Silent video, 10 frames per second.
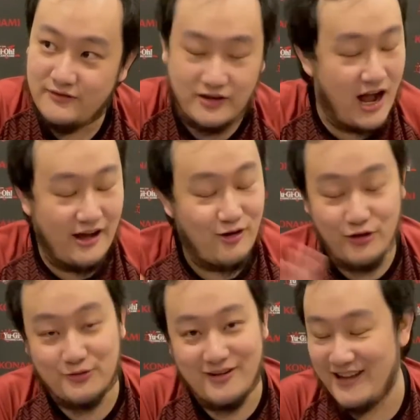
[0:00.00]
Forgot.
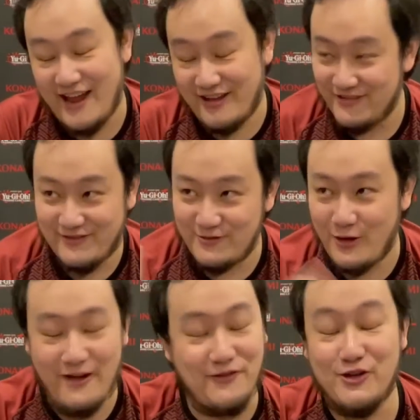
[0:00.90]
Also, like
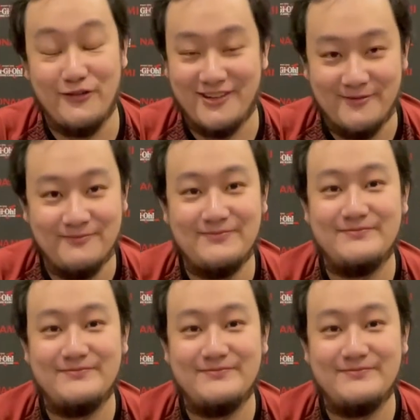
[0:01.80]
quite a few of them.